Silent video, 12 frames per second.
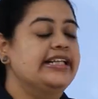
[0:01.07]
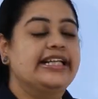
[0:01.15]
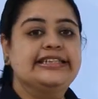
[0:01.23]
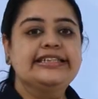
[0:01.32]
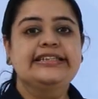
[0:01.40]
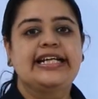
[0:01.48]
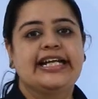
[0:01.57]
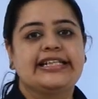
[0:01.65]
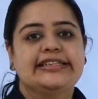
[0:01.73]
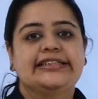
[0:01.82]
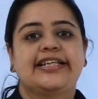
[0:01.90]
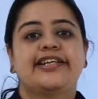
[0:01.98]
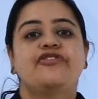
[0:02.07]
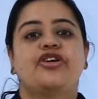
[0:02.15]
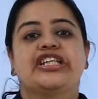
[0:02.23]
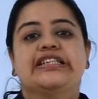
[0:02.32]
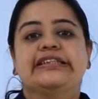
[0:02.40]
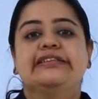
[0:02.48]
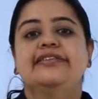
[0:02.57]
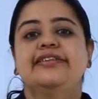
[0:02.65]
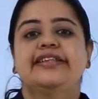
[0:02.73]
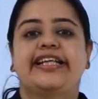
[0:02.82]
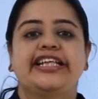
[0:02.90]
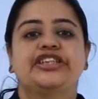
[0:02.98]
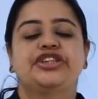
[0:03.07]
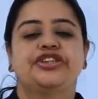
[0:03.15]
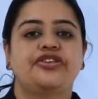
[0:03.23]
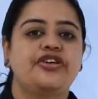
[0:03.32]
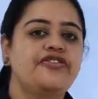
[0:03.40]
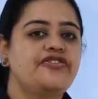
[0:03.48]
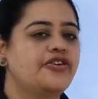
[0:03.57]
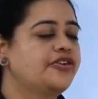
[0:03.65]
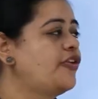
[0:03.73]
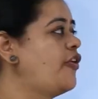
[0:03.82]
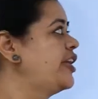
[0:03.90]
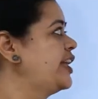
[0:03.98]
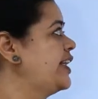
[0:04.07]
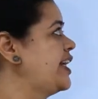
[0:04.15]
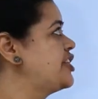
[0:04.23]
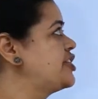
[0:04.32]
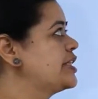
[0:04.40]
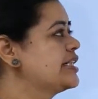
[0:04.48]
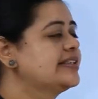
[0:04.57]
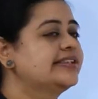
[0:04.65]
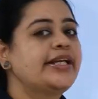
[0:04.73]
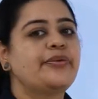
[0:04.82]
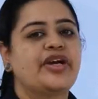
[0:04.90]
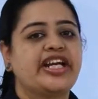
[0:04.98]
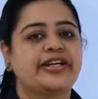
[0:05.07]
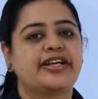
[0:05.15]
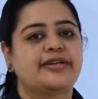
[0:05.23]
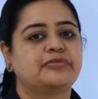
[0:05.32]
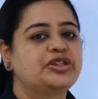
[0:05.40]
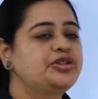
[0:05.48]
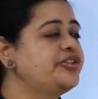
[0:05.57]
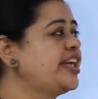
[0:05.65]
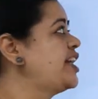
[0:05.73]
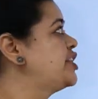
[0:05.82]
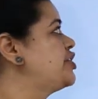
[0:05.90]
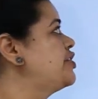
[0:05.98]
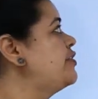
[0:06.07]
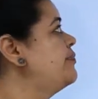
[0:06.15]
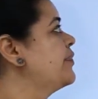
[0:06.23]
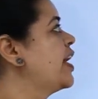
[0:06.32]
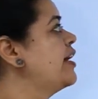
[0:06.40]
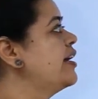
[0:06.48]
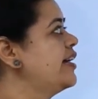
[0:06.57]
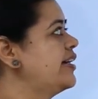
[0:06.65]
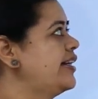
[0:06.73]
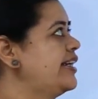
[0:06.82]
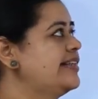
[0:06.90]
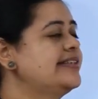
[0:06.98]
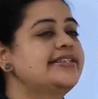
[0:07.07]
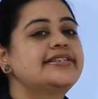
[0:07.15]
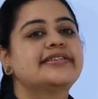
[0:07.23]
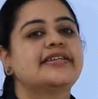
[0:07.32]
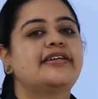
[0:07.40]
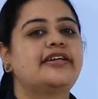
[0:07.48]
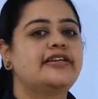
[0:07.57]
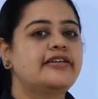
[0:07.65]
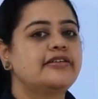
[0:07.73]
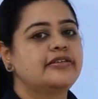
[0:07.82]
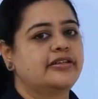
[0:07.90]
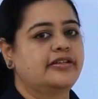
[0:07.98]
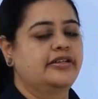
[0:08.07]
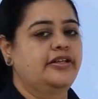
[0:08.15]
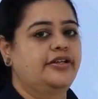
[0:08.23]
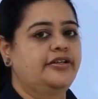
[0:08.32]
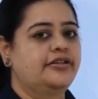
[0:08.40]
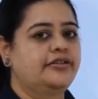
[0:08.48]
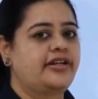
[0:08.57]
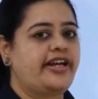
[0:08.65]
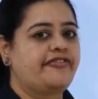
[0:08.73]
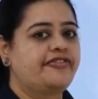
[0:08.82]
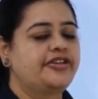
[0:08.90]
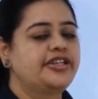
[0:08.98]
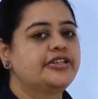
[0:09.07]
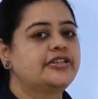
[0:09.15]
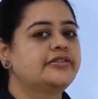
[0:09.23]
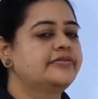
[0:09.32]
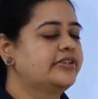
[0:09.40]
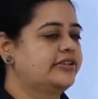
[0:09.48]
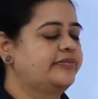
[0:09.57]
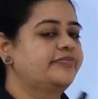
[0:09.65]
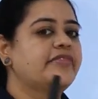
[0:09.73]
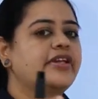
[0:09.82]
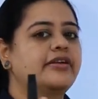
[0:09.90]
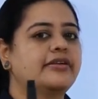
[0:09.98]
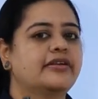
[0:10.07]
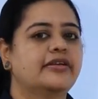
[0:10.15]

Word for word: let us understand what is the nature of coordination. See when it comes to nature, it is a effort um,